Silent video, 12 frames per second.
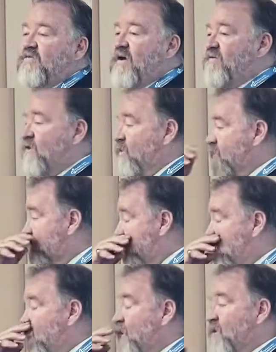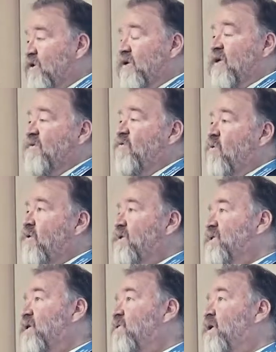after your sleep, and you're looking forward
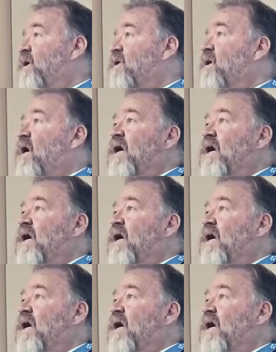and saying, okay,